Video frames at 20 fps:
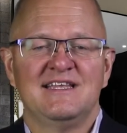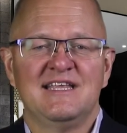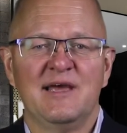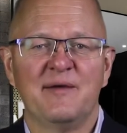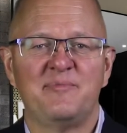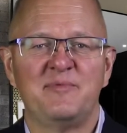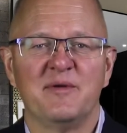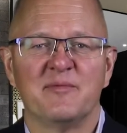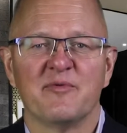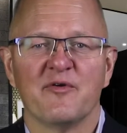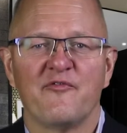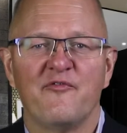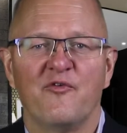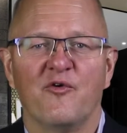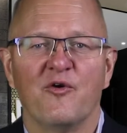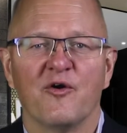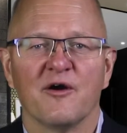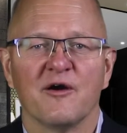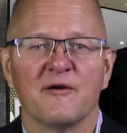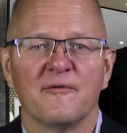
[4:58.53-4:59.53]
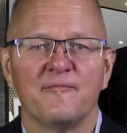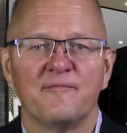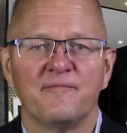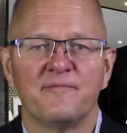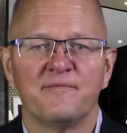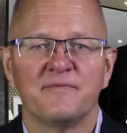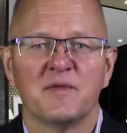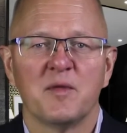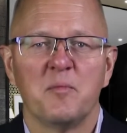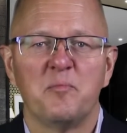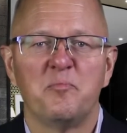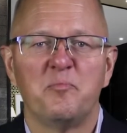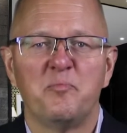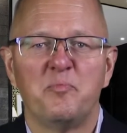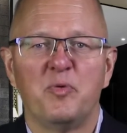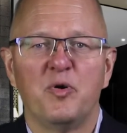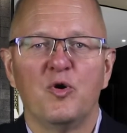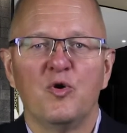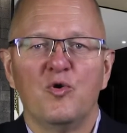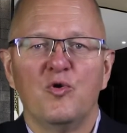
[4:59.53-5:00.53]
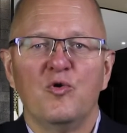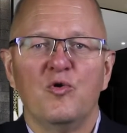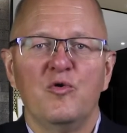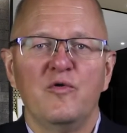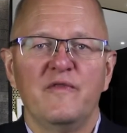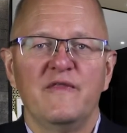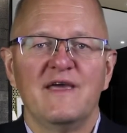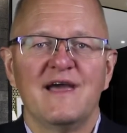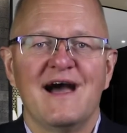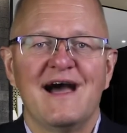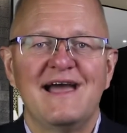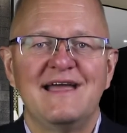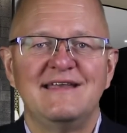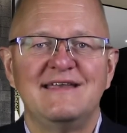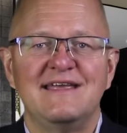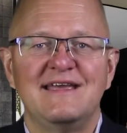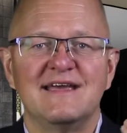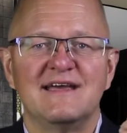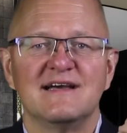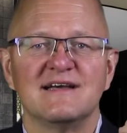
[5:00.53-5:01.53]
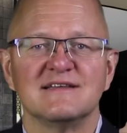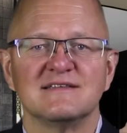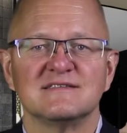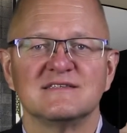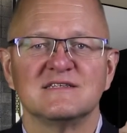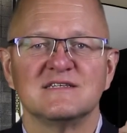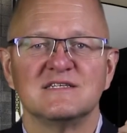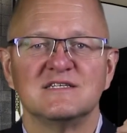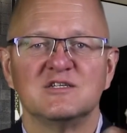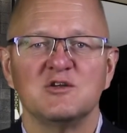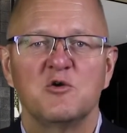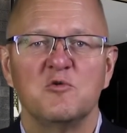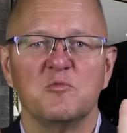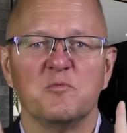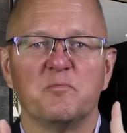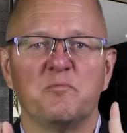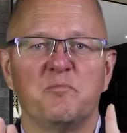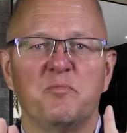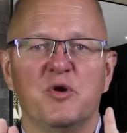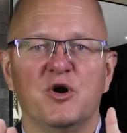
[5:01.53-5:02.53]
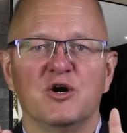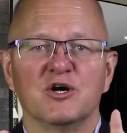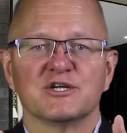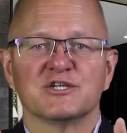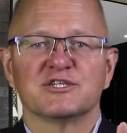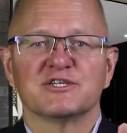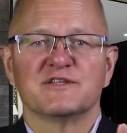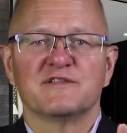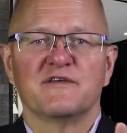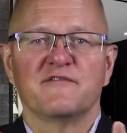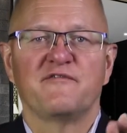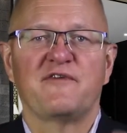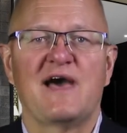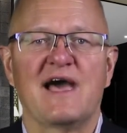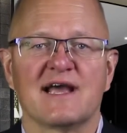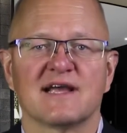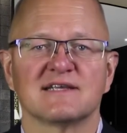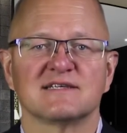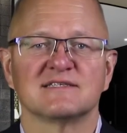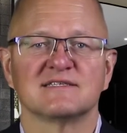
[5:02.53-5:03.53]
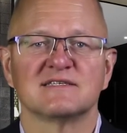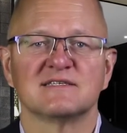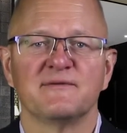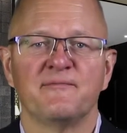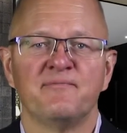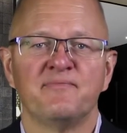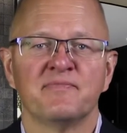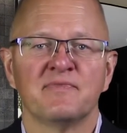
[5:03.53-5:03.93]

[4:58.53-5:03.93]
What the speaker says: Tip number 4, pull the ideas, don't push the facts.